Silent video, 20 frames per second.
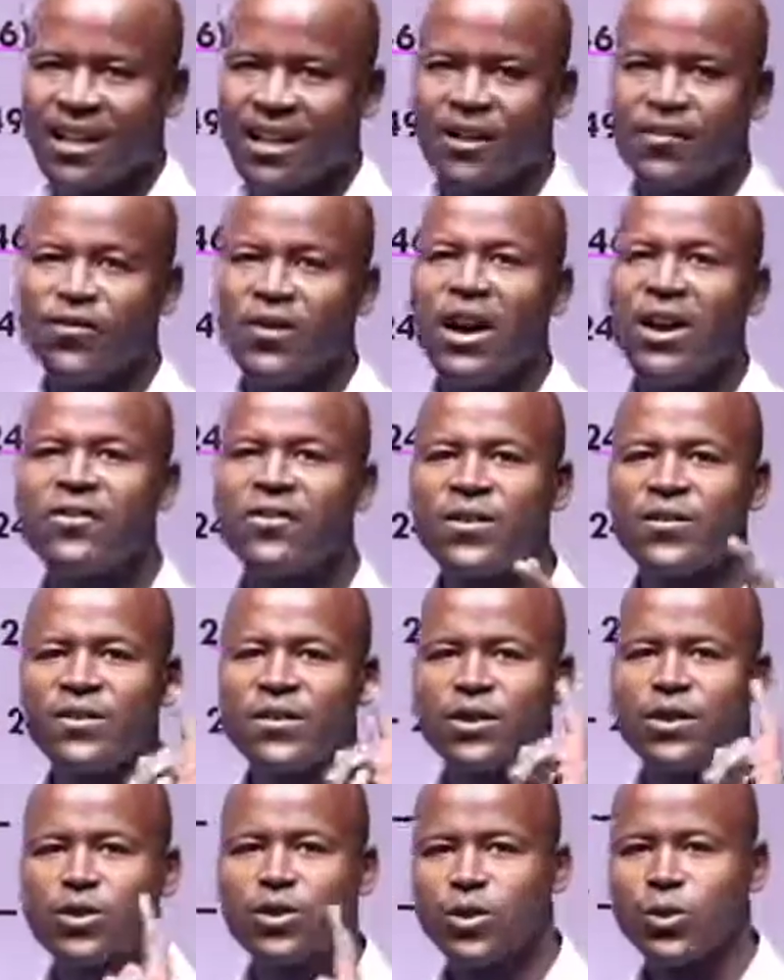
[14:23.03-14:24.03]
If you have
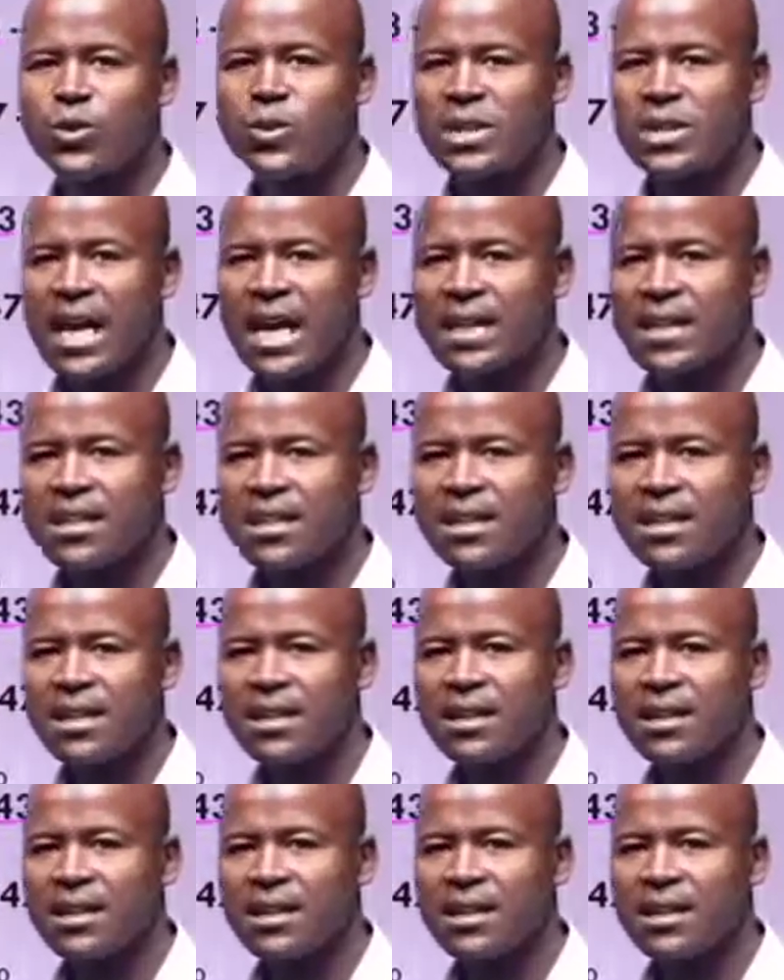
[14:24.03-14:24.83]
given two sides